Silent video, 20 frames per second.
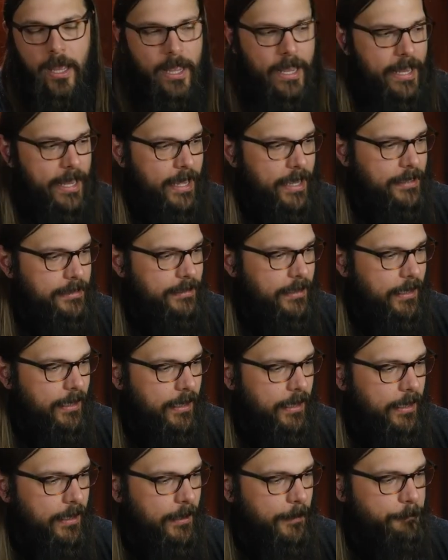And
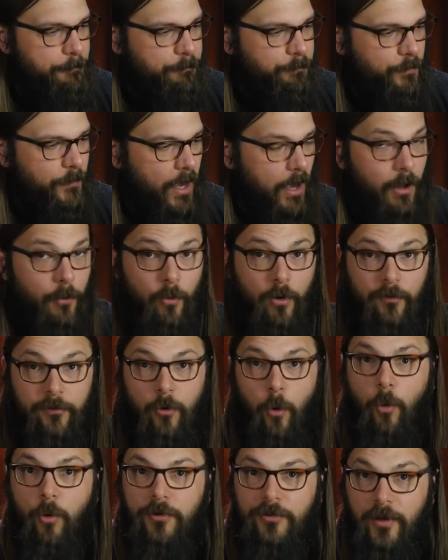I will, of
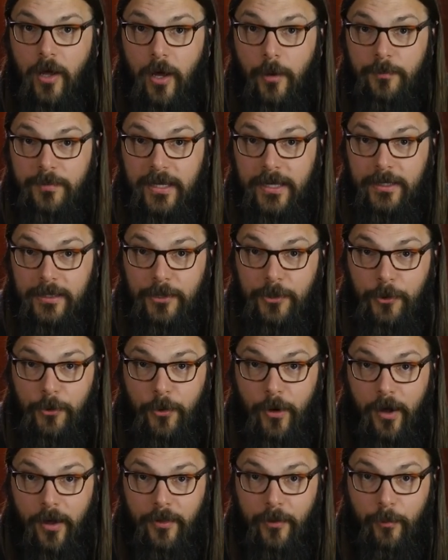course, update
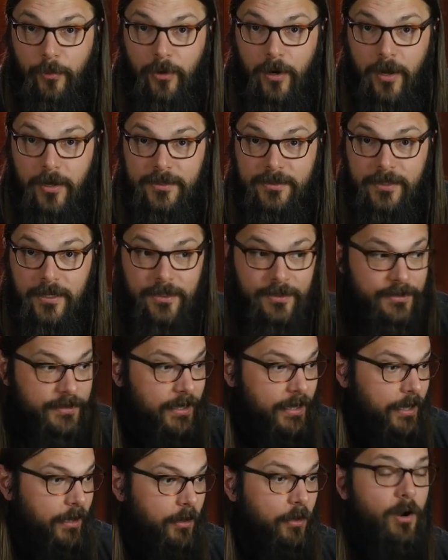you on the process
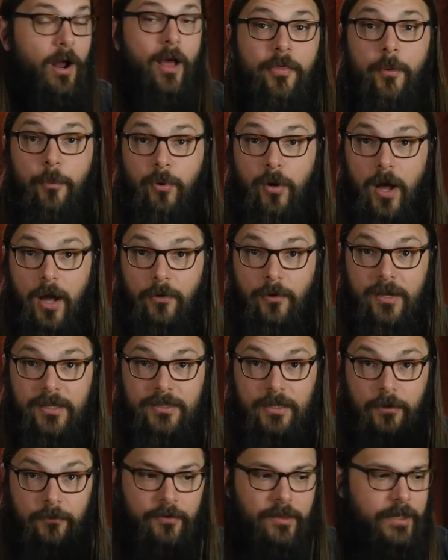or the progress
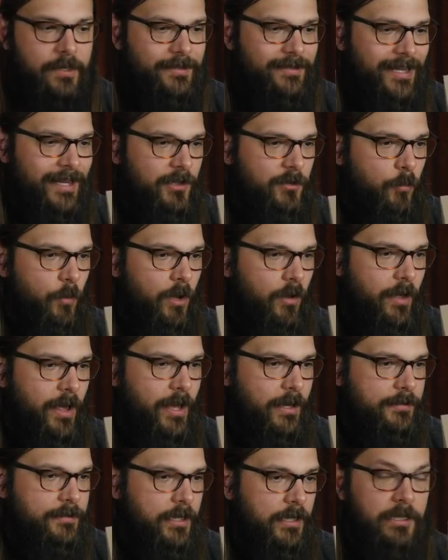of this, as well
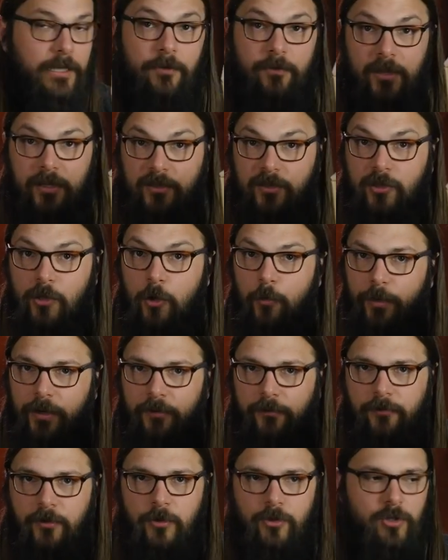as kind of give you the scoop in a
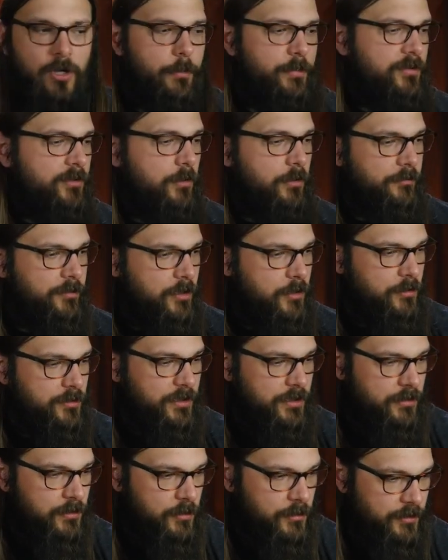future episode of
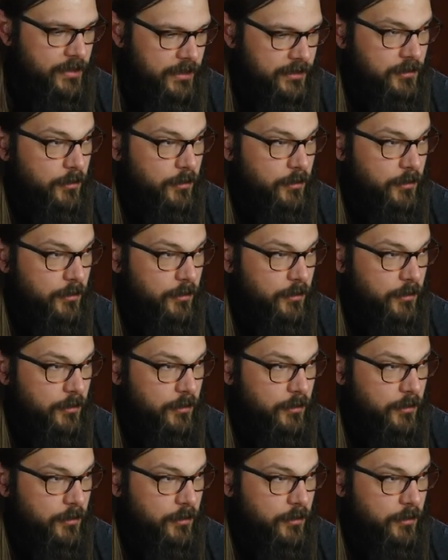Acoustic Tuesday.